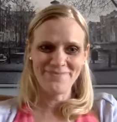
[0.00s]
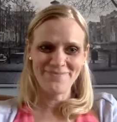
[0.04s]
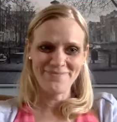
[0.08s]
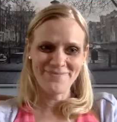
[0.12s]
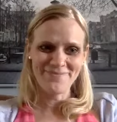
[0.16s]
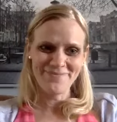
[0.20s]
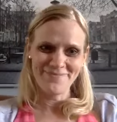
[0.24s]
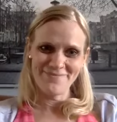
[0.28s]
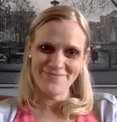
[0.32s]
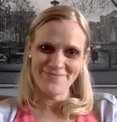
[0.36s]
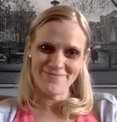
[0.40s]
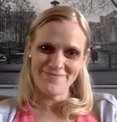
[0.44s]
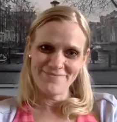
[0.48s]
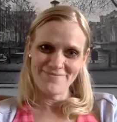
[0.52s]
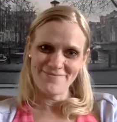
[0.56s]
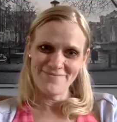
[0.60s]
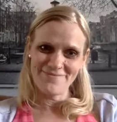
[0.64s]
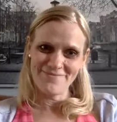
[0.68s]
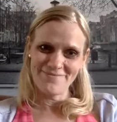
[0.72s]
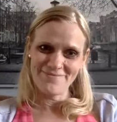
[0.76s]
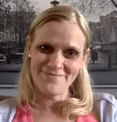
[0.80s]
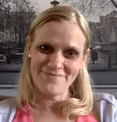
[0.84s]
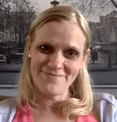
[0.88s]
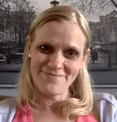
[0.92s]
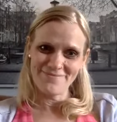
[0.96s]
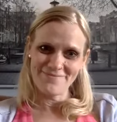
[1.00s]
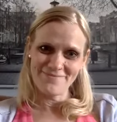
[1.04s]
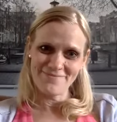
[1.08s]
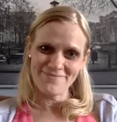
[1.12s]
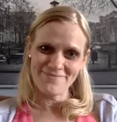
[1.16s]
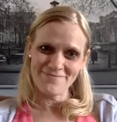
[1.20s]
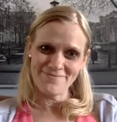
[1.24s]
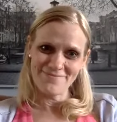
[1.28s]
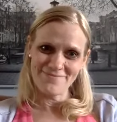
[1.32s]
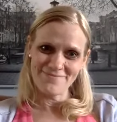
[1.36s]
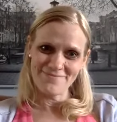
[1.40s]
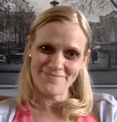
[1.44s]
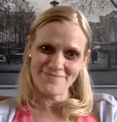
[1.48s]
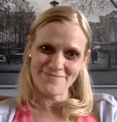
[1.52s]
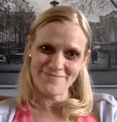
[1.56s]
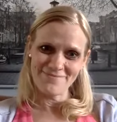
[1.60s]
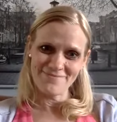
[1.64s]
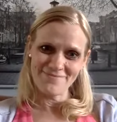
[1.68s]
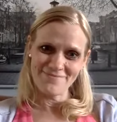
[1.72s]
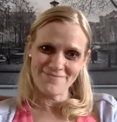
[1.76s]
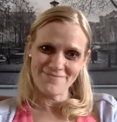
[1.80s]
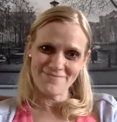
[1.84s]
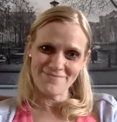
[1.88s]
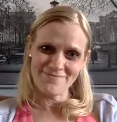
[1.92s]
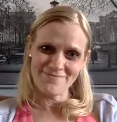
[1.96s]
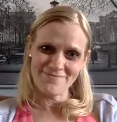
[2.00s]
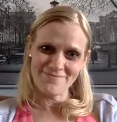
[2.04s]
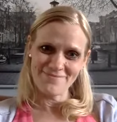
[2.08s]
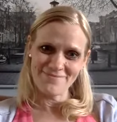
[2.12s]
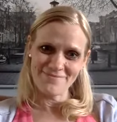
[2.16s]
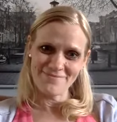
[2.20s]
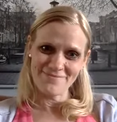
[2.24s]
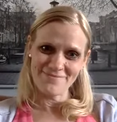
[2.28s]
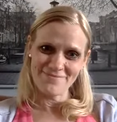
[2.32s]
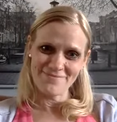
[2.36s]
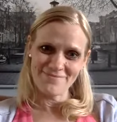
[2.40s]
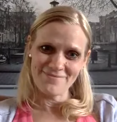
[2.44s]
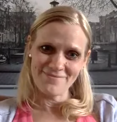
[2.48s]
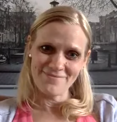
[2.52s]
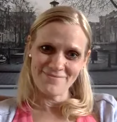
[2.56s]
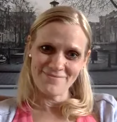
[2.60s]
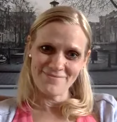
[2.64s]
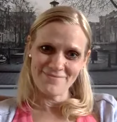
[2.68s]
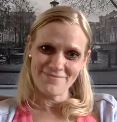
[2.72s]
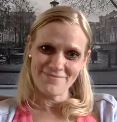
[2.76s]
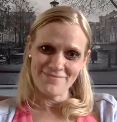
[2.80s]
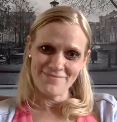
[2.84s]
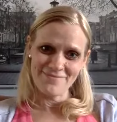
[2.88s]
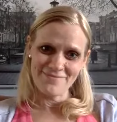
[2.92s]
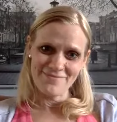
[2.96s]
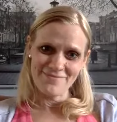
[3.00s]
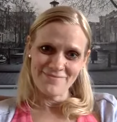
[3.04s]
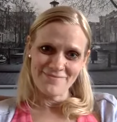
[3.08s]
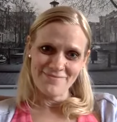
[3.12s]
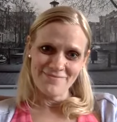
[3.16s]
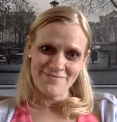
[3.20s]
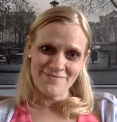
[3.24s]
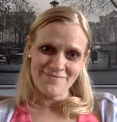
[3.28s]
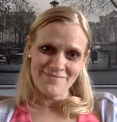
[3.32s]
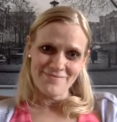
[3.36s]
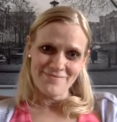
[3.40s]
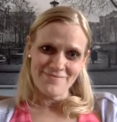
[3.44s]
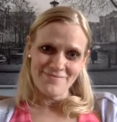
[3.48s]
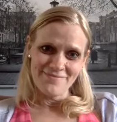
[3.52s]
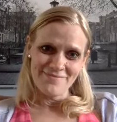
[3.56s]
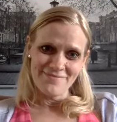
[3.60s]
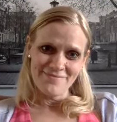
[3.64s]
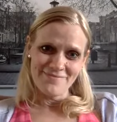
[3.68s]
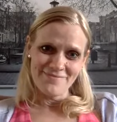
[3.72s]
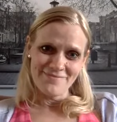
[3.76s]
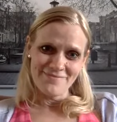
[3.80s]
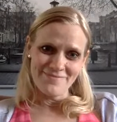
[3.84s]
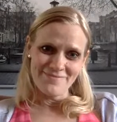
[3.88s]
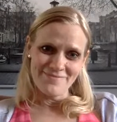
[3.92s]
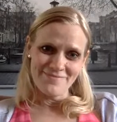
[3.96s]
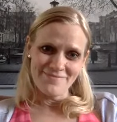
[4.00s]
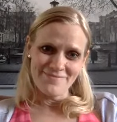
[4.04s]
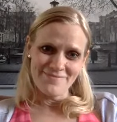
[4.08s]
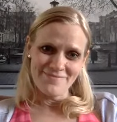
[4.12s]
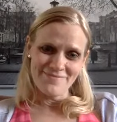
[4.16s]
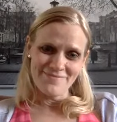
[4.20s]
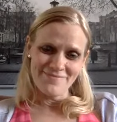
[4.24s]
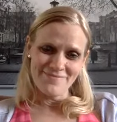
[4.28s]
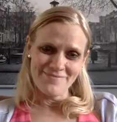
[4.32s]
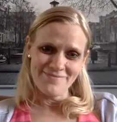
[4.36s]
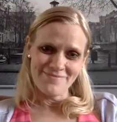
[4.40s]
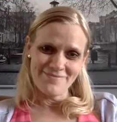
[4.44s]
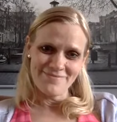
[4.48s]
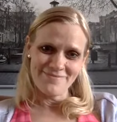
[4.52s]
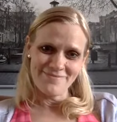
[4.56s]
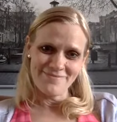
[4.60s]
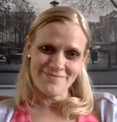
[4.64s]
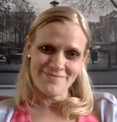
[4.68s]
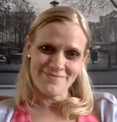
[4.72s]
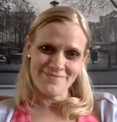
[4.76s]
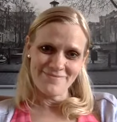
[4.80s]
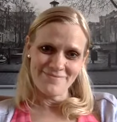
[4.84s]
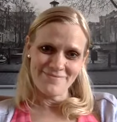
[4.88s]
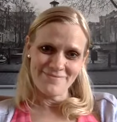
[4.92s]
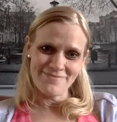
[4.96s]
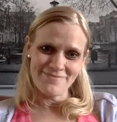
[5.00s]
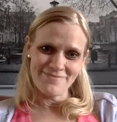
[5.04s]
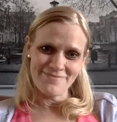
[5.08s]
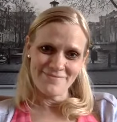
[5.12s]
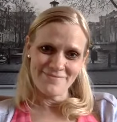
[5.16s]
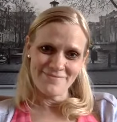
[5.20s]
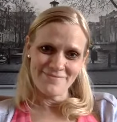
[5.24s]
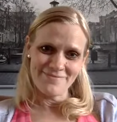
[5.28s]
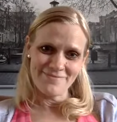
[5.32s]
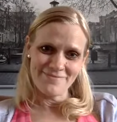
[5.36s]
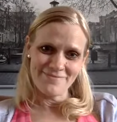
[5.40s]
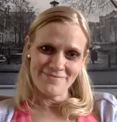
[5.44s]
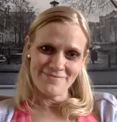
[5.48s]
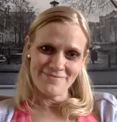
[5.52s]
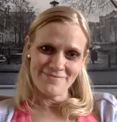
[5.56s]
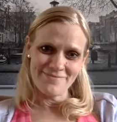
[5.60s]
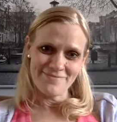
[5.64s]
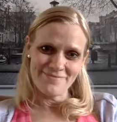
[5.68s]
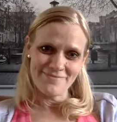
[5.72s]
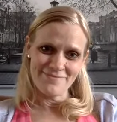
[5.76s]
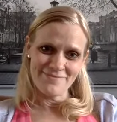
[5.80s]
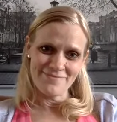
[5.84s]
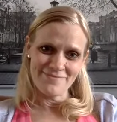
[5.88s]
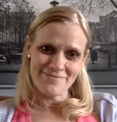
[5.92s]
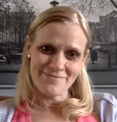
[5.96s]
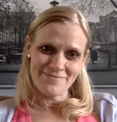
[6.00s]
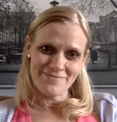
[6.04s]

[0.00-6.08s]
(silence)